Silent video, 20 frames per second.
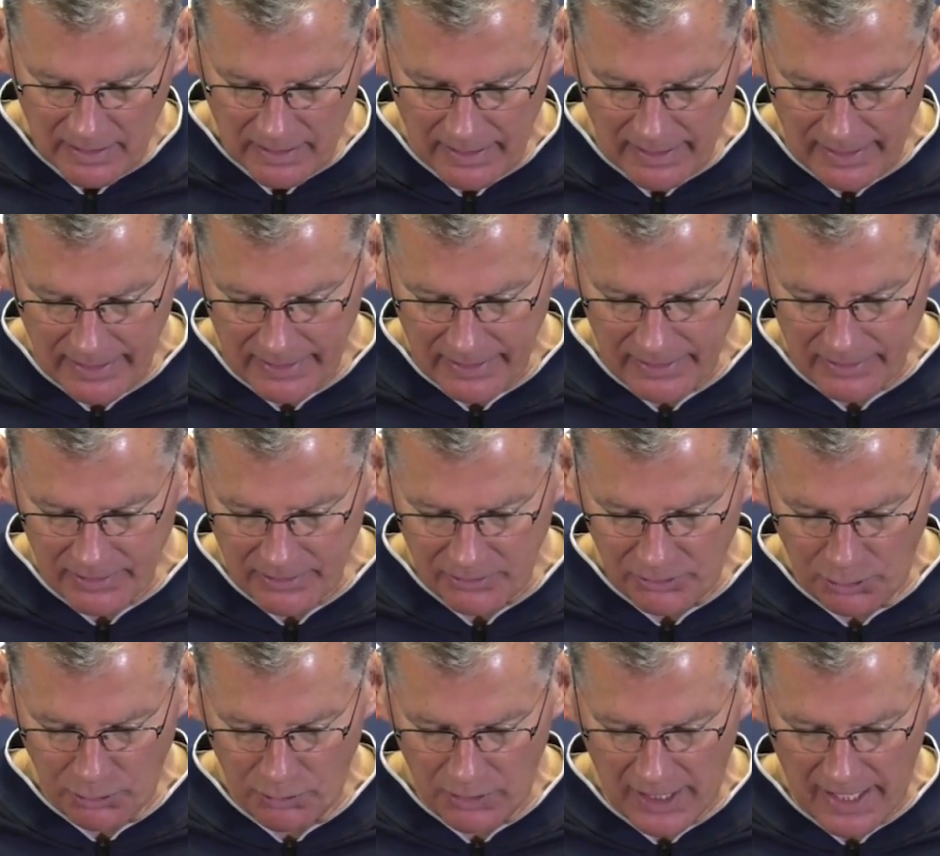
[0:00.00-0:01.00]
2
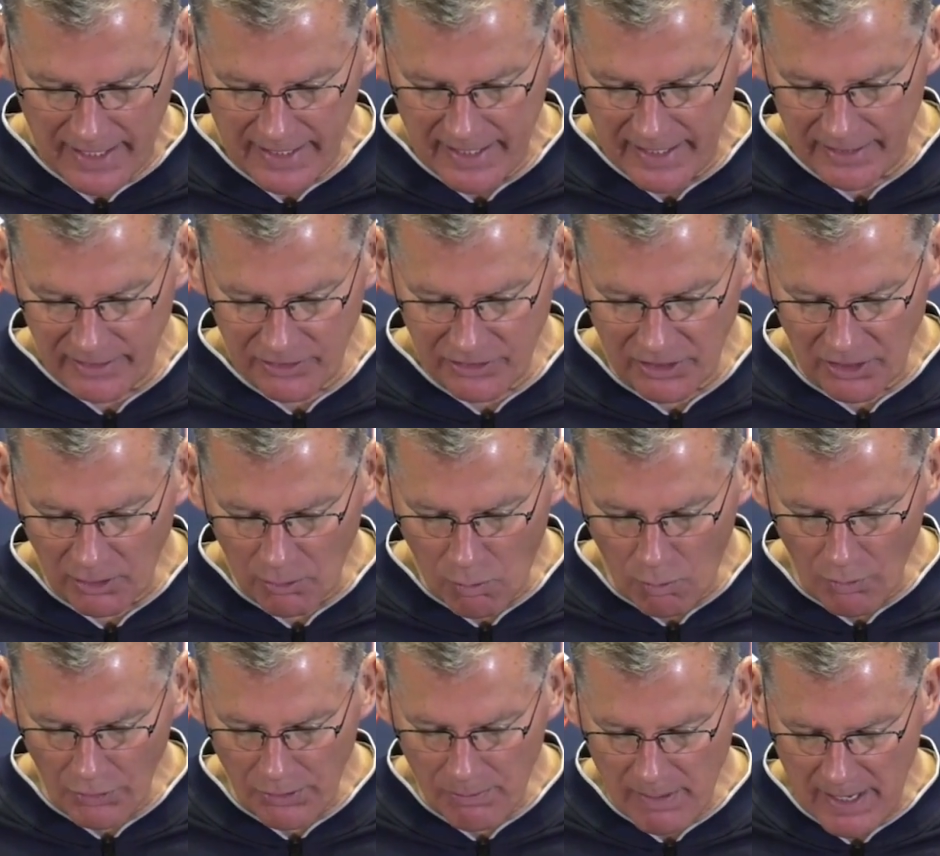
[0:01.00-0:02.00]
tight ends, and a
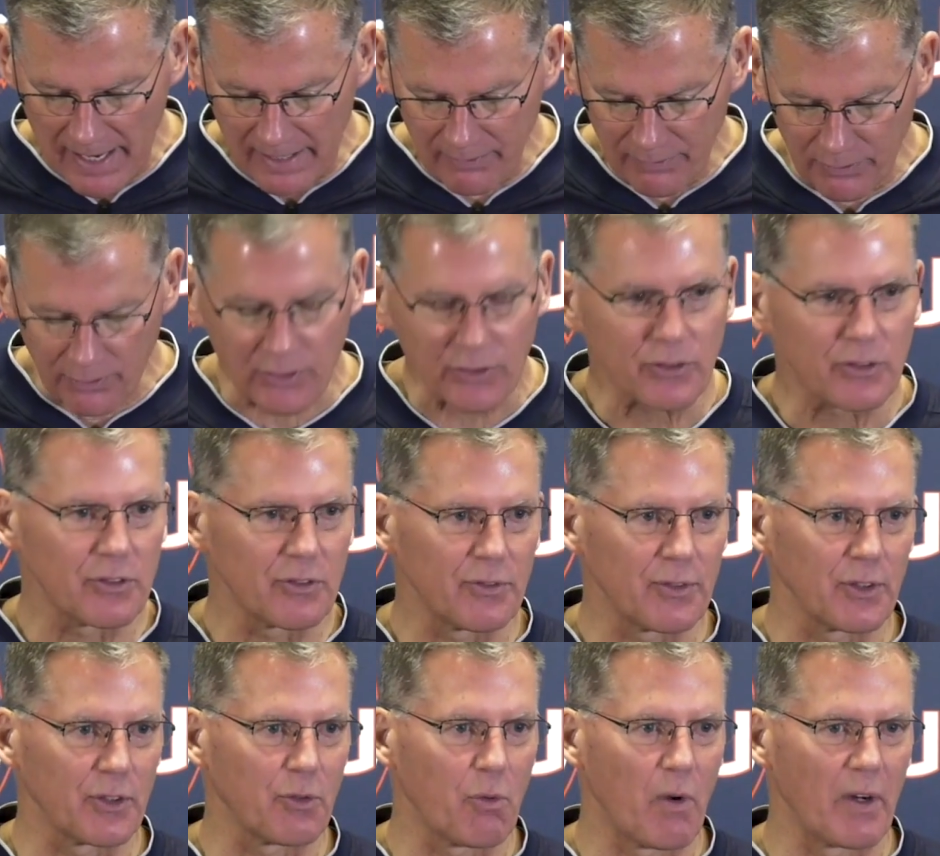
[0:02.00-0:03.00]
quarterback for
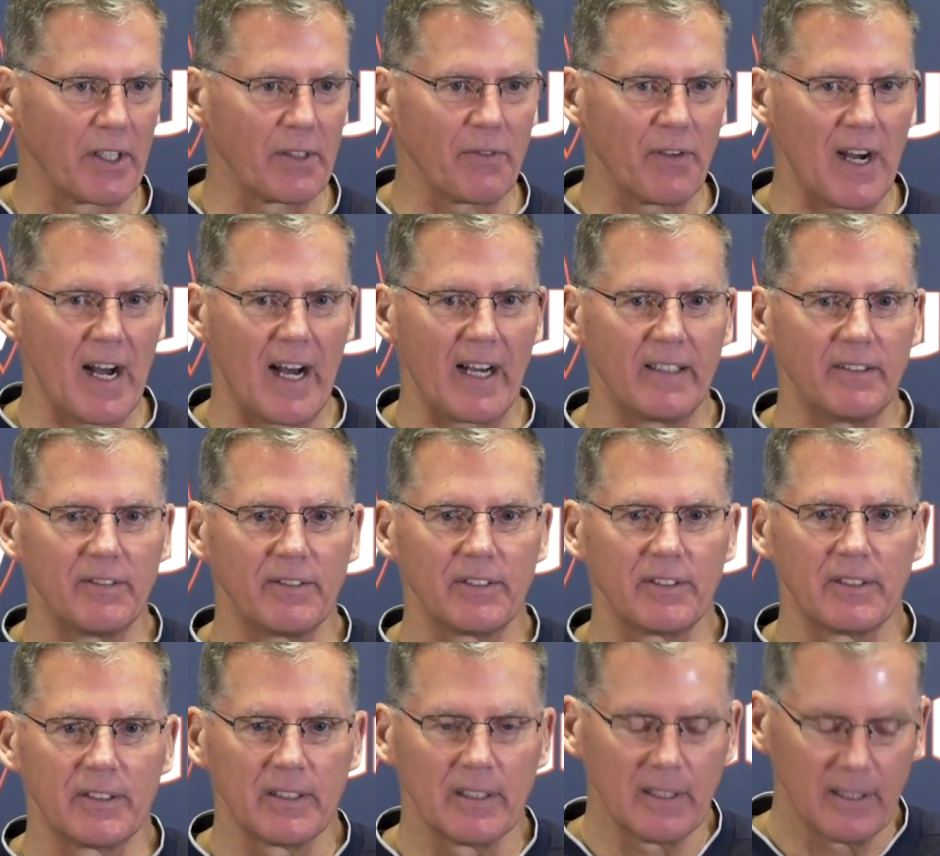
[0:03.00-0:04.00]
25.
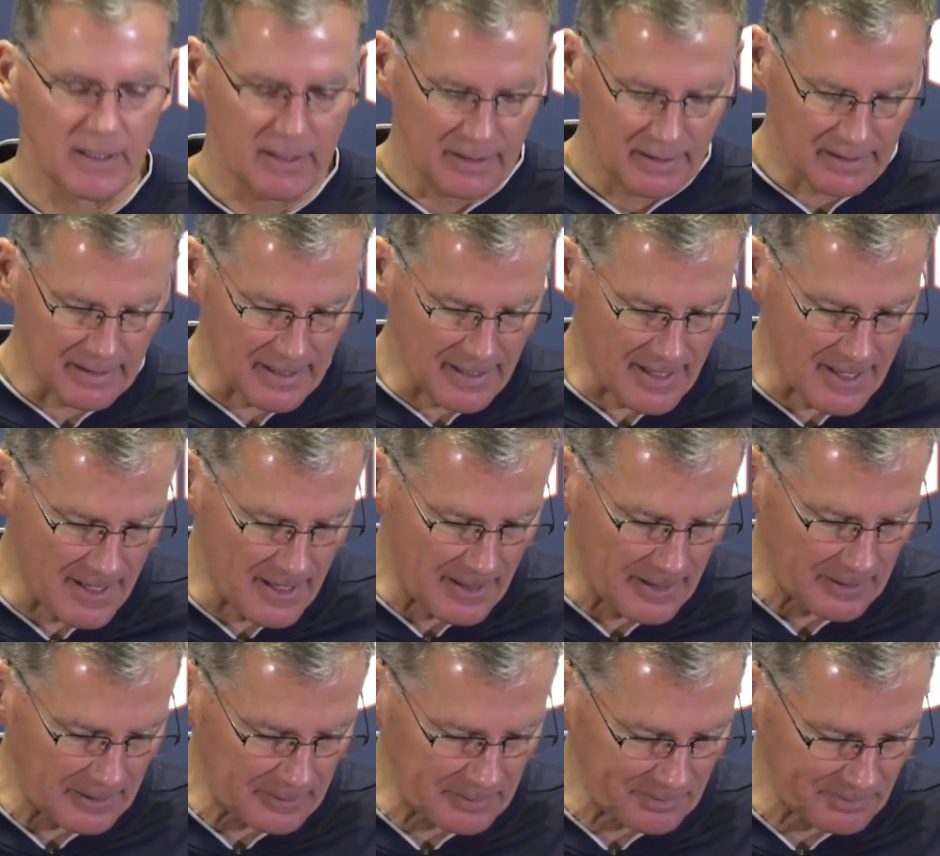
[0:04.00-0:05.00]

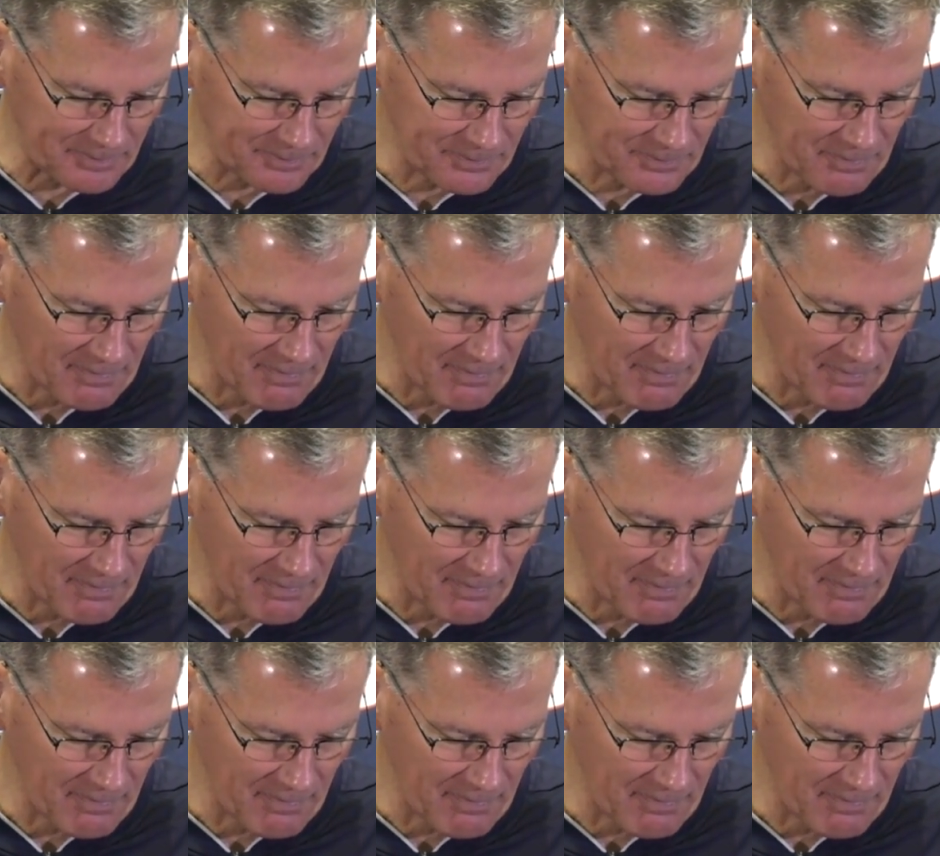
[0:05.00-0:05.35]
So